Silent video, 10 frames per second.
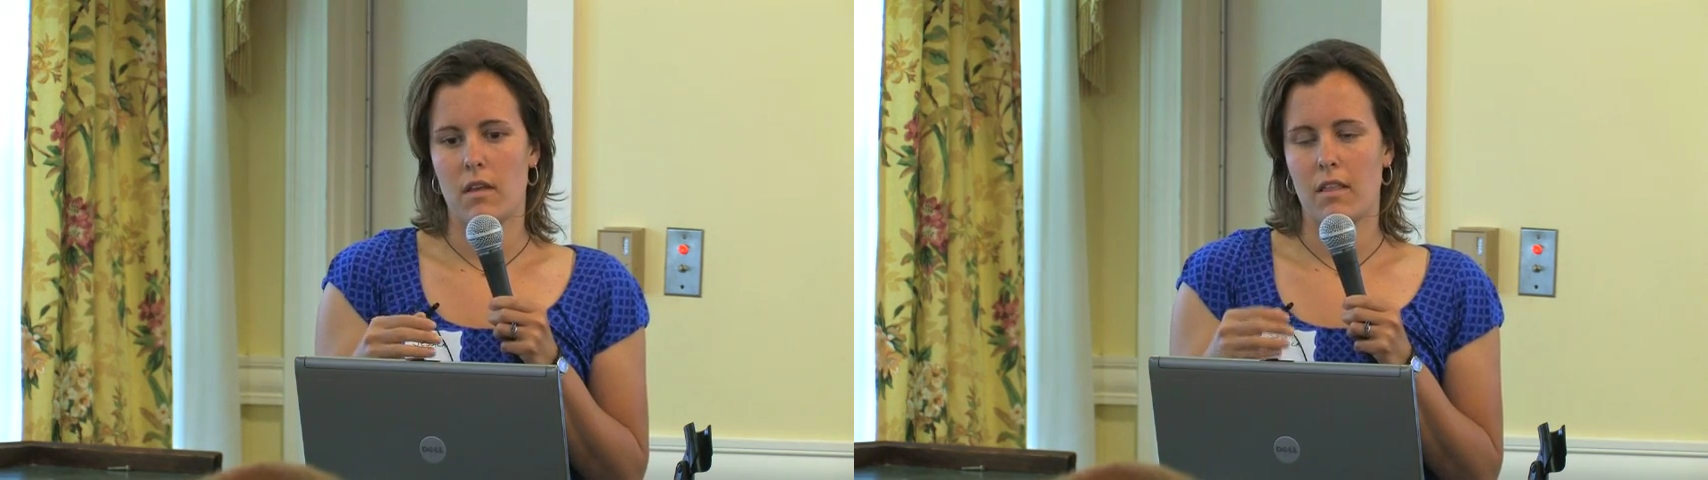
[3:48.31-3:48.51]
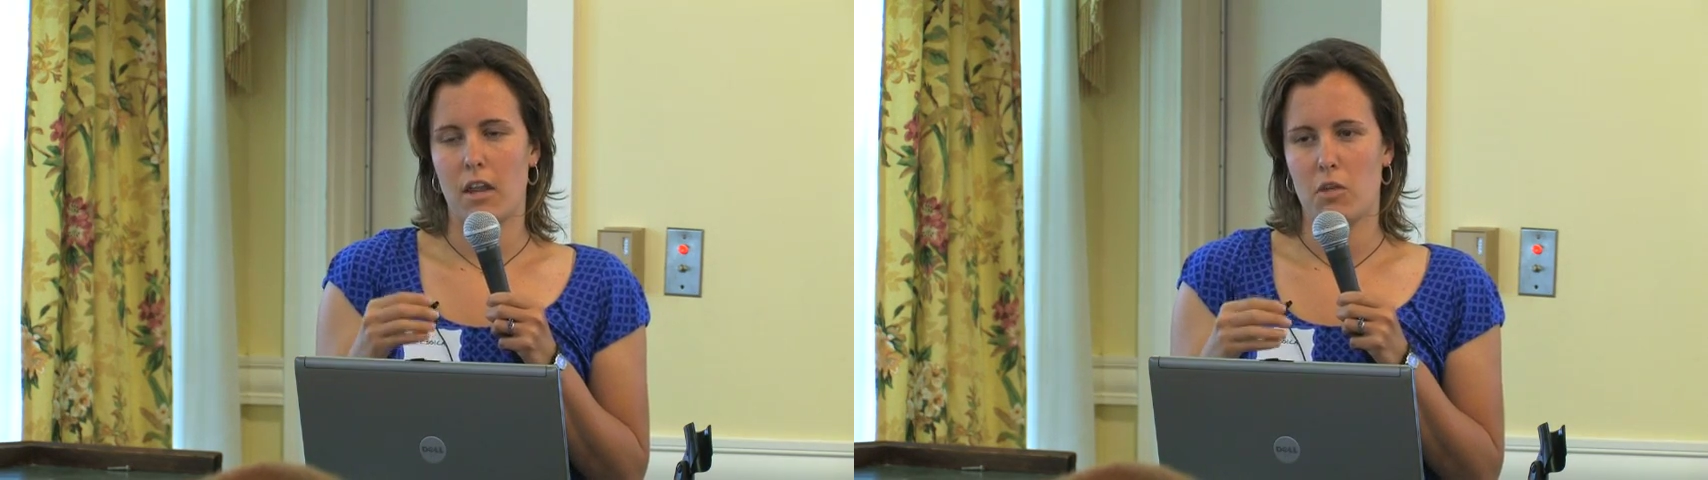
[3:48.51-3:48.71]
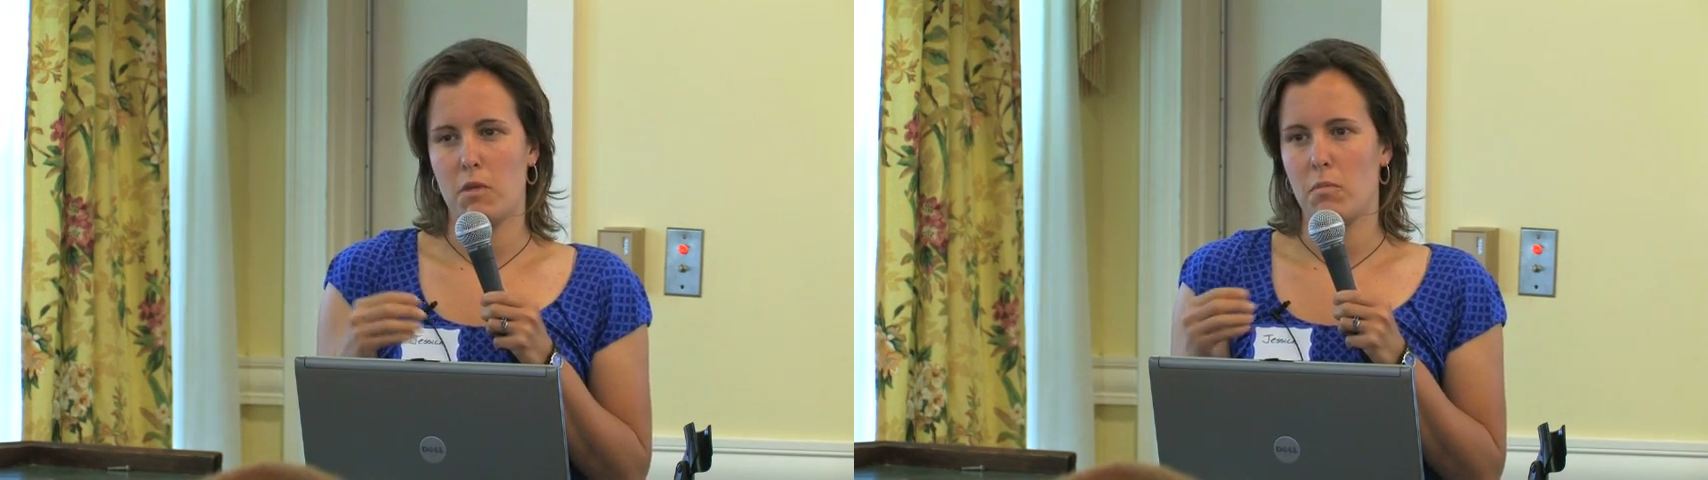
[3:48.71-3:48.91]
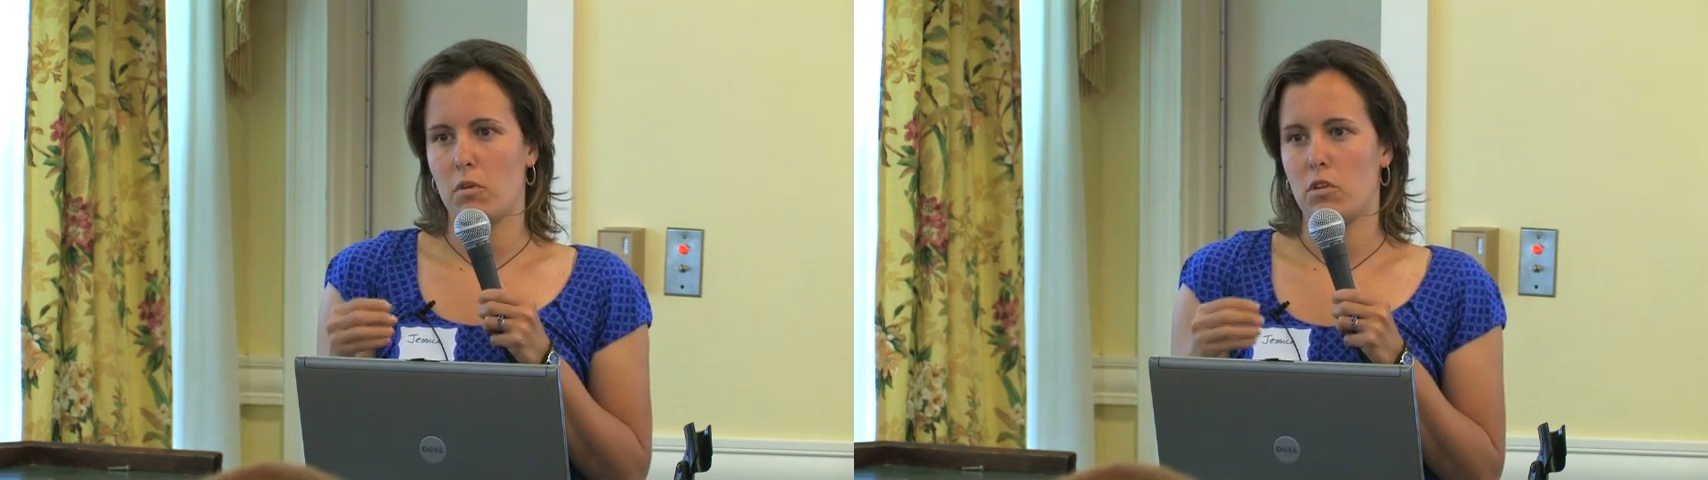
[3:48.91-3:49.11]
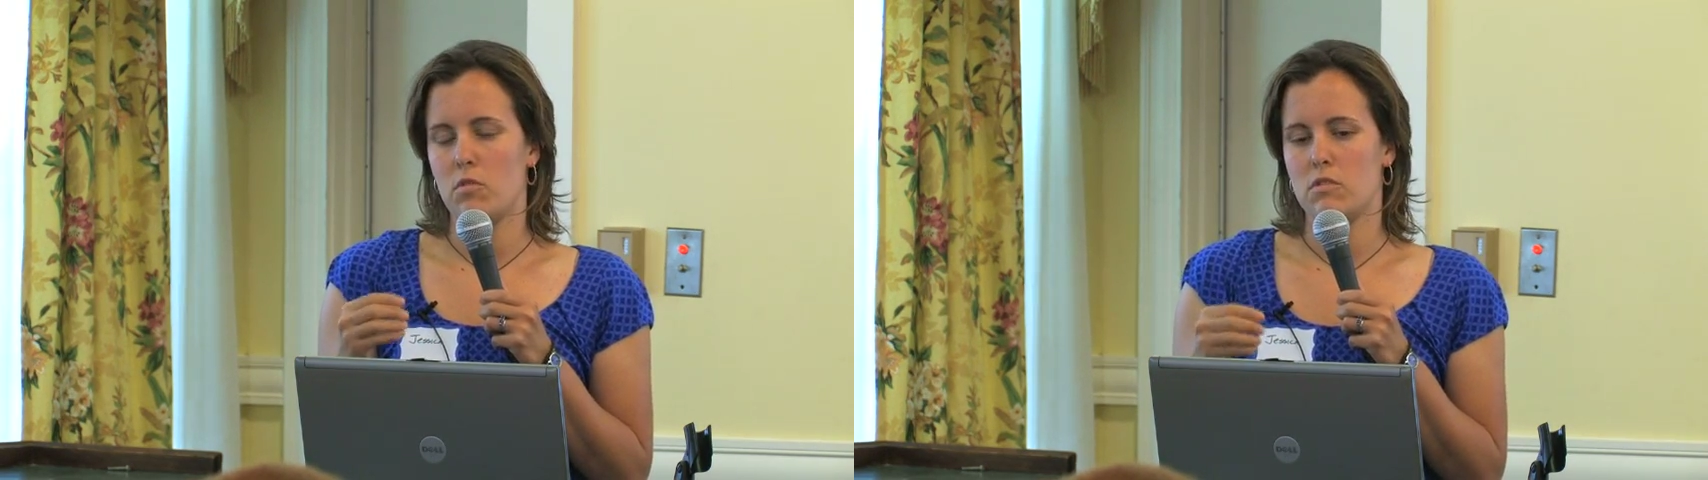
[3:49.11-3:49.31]
letting people
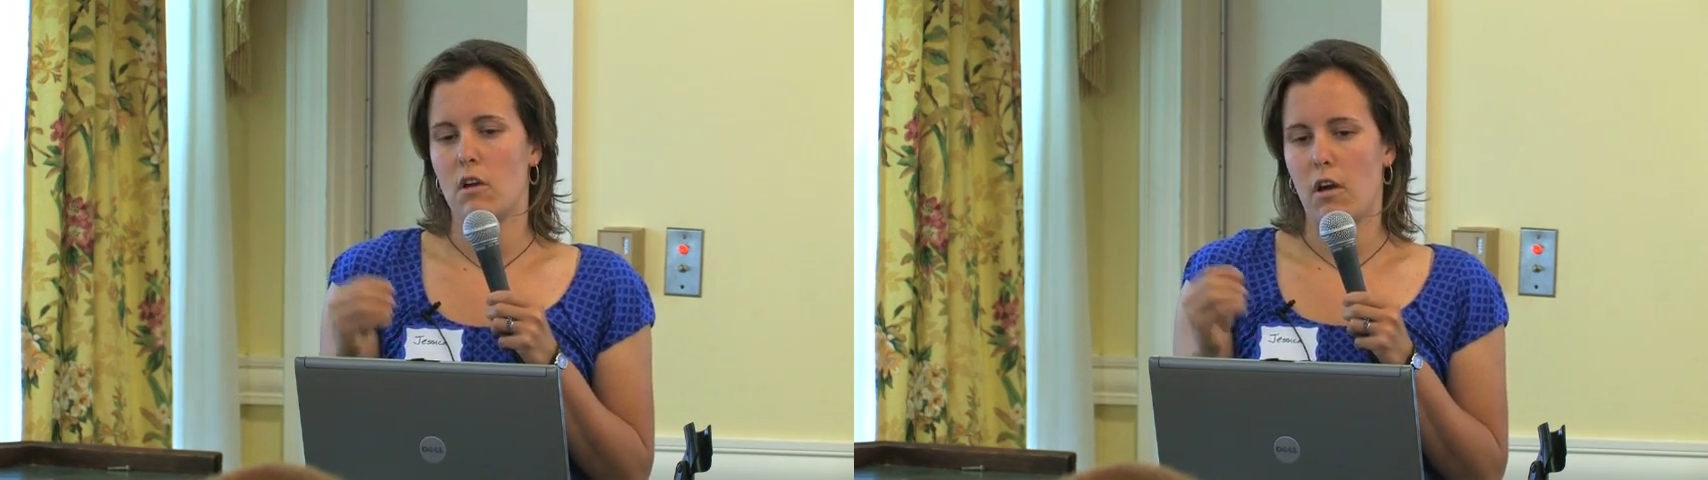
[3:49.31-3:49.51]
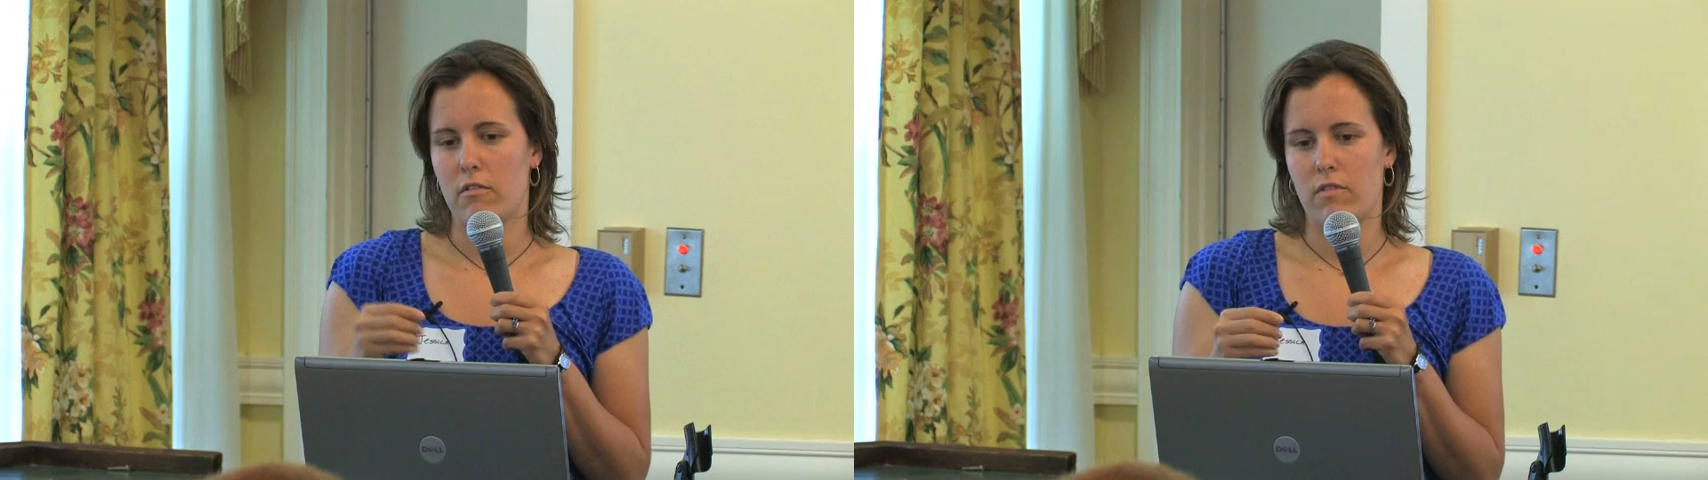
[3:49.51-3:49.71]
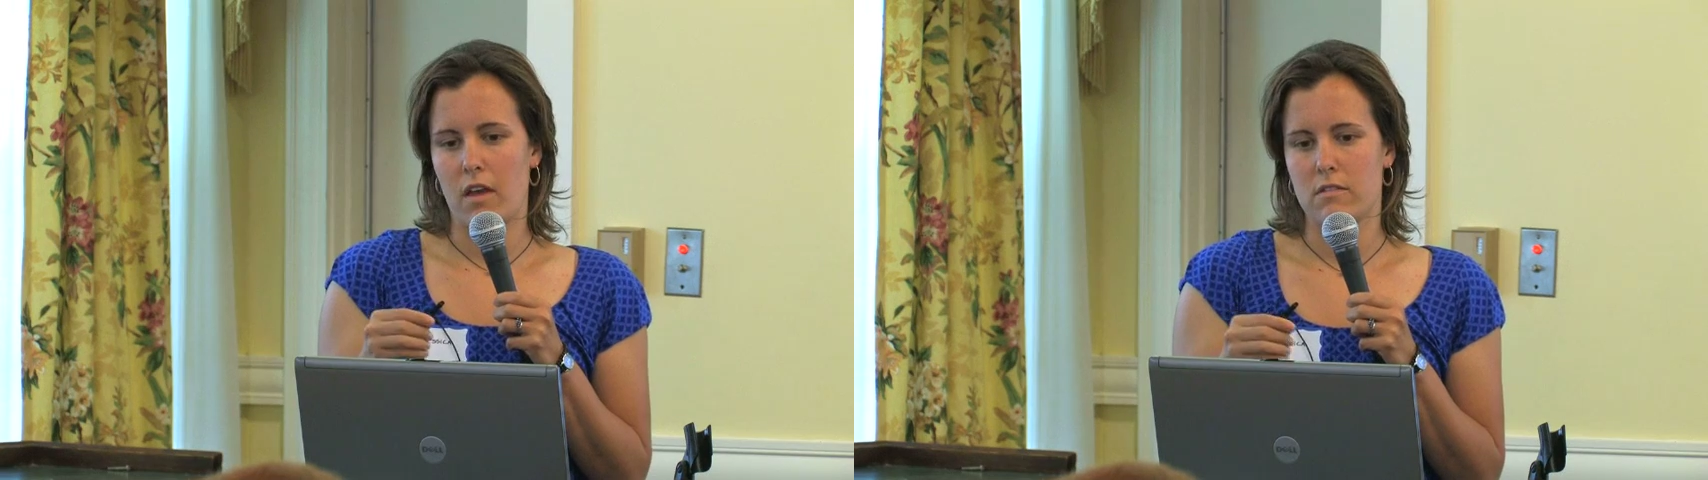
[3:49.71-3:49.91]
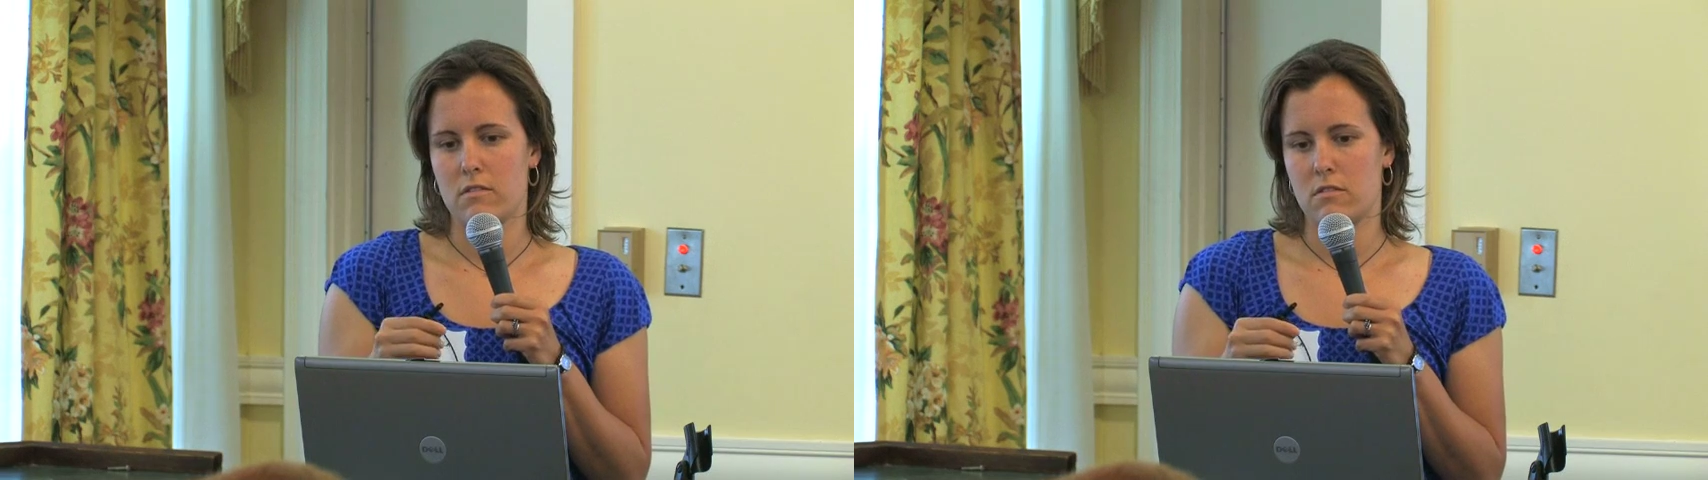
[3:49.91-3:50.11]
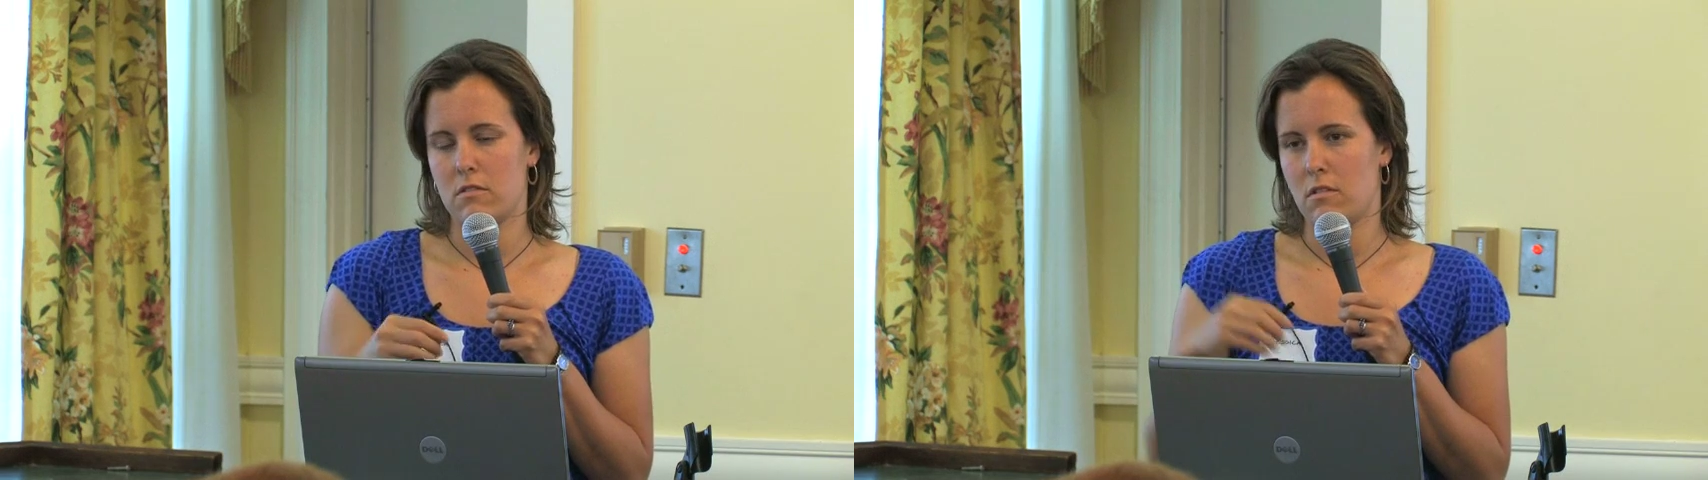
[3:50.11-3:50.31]
use our vests